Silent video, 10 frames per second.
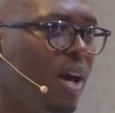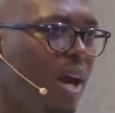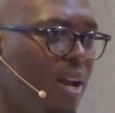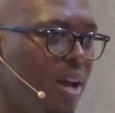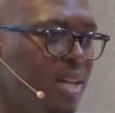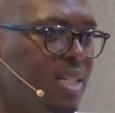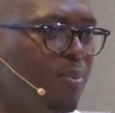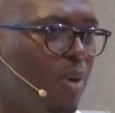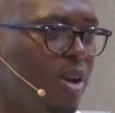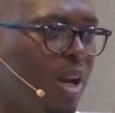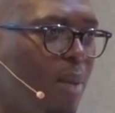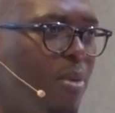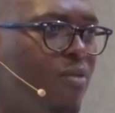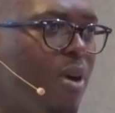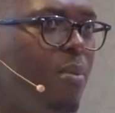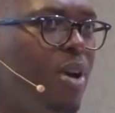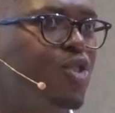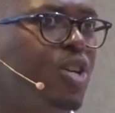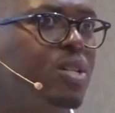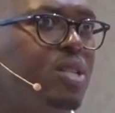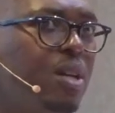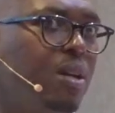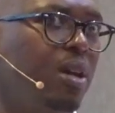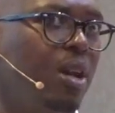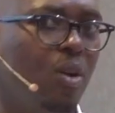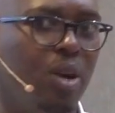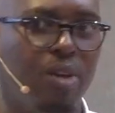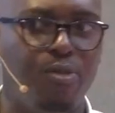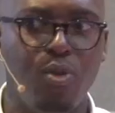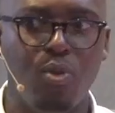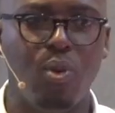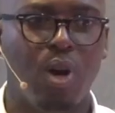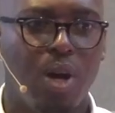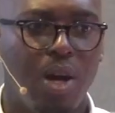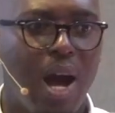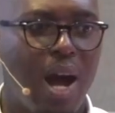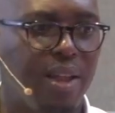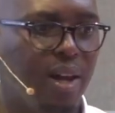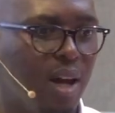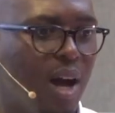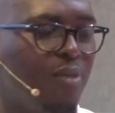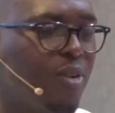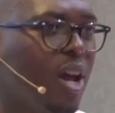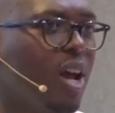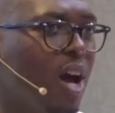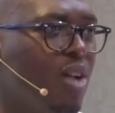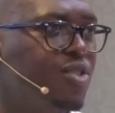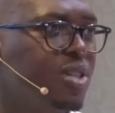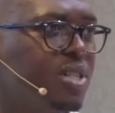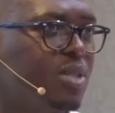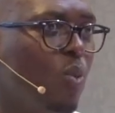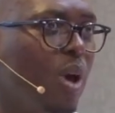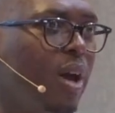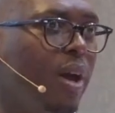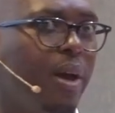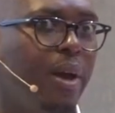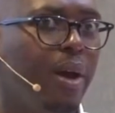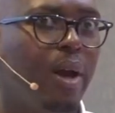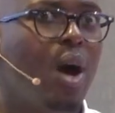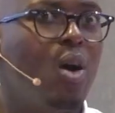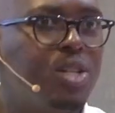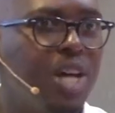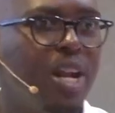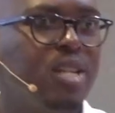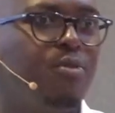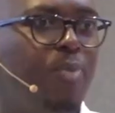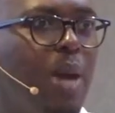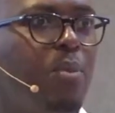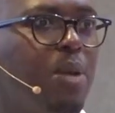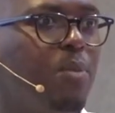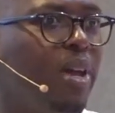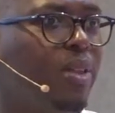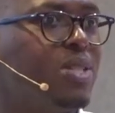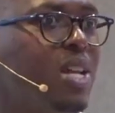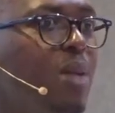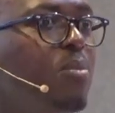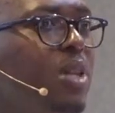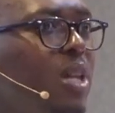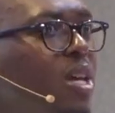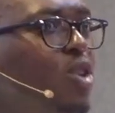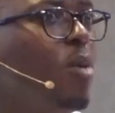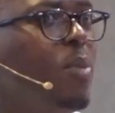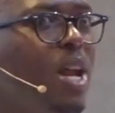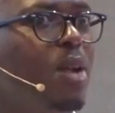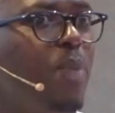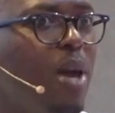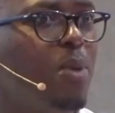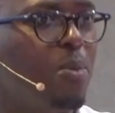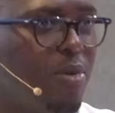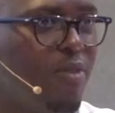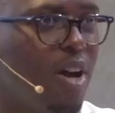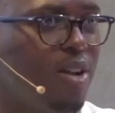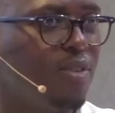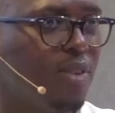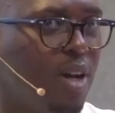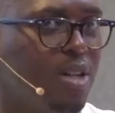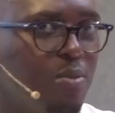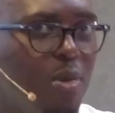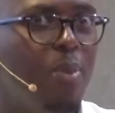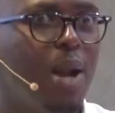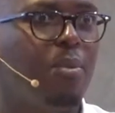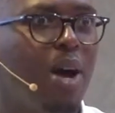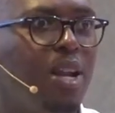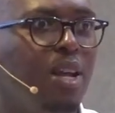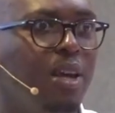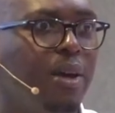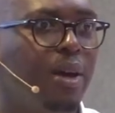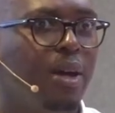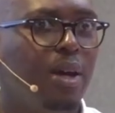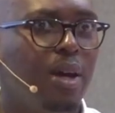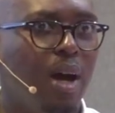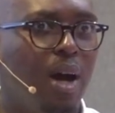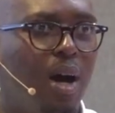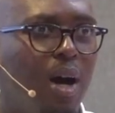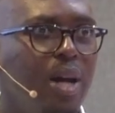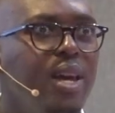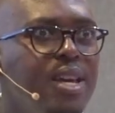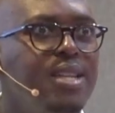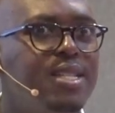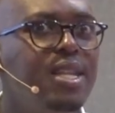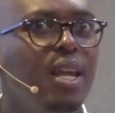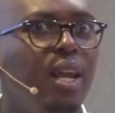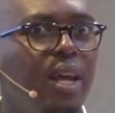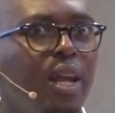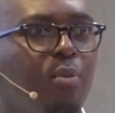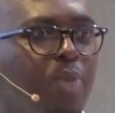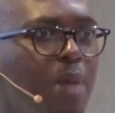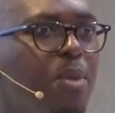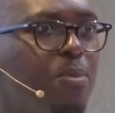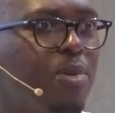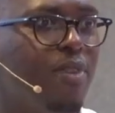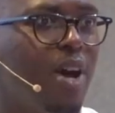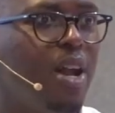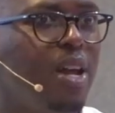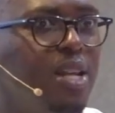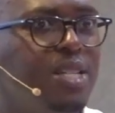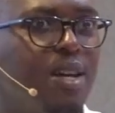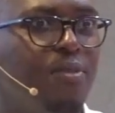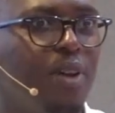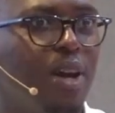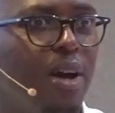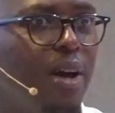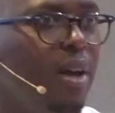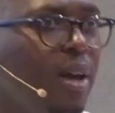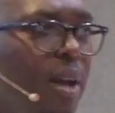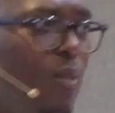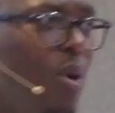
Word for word: and, and support a number of our merchants in, you know, in a few other African countries where alternative payment methods are the, the dominant payment providers, right? Mobile money uh, is the leading payment provider in East Africa, in